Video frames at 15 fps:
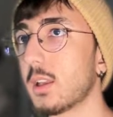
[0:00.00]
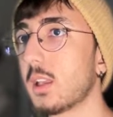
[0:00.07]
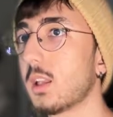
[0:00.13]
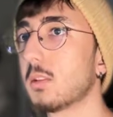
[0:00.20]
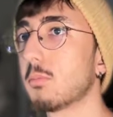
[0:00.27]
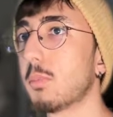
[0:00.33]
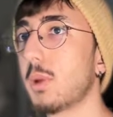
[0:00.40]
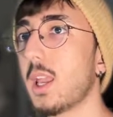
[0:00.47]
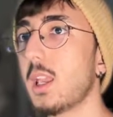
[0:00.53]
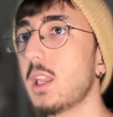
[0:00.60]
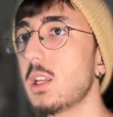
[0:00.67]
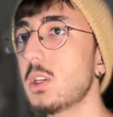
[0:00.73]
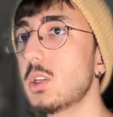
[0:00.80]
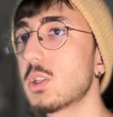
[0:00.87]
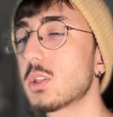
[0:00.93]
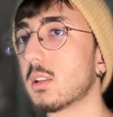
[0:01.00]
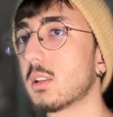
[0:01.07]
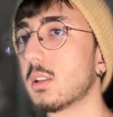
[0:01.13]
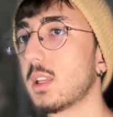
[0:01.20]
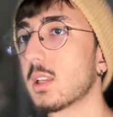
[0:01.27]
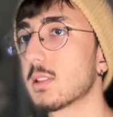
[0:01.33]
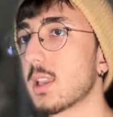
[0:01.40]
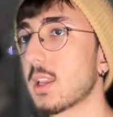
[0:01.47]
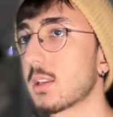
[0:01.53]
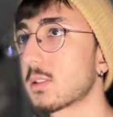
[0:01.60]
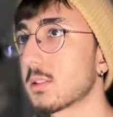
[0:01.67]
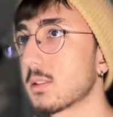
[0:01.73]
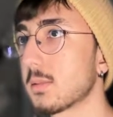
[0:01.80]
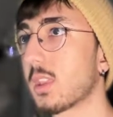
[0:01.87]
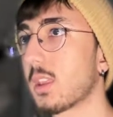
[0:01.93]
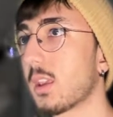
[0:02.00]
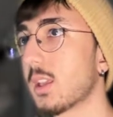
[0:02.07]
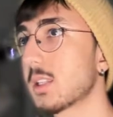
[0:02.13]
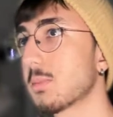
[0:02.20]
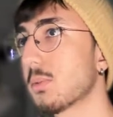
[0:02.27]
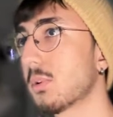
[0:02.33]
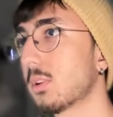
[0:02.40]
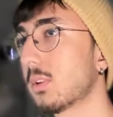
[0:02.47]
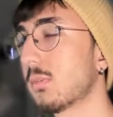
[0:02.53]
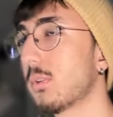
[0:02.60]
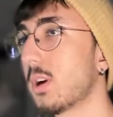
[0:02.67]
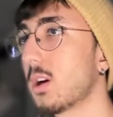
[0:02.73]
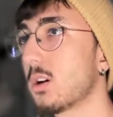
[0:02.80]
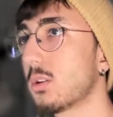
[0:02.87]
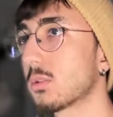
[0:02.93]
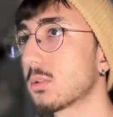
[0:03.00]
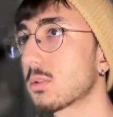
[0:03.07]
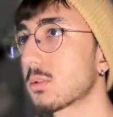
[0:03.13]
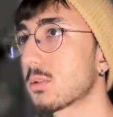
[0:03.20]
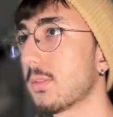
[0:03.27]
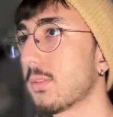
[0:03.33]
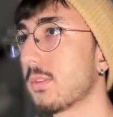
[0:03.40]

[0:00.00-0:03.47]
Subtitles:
and page tsx export default